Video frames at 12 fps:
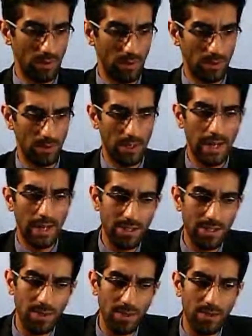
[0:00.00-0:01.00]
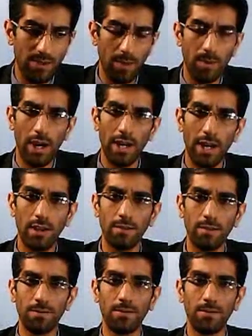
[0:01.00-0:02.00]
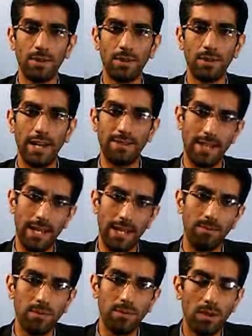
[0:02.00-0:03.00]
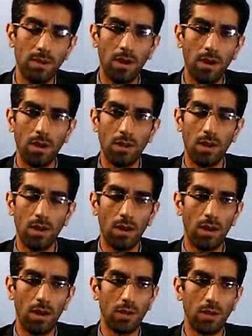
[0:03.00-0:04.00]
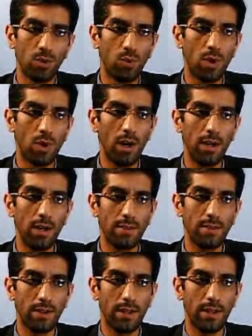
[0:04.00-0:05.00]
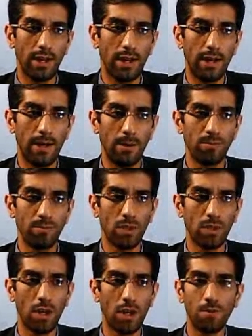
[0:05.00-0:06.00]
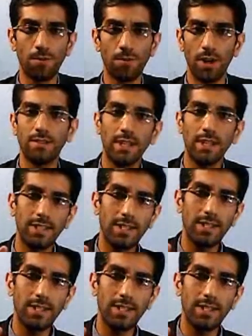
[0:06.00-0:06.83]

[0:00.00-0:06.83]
there has been some kind of attempt toward confronting the